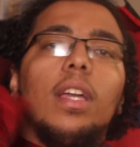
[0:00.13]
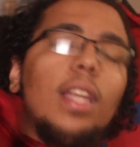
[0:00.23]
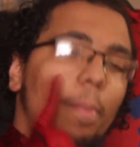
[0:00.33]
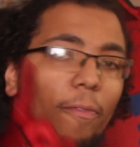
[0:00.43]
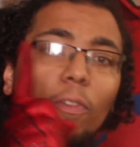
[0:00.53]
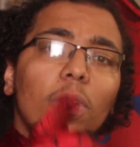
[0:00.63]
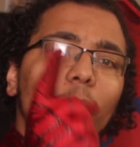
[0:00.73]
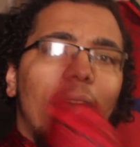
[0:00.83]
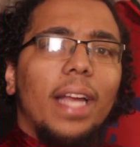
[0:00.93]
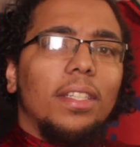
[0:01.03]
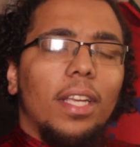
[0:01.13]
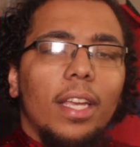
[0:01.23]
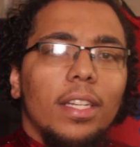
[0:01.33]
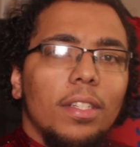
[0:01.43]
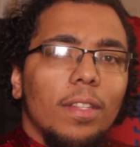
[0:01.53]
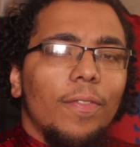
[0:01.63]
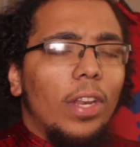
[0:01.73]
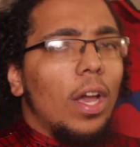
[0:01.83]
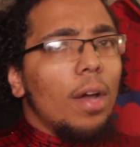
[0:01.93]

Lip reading: Now before we actually get into the video,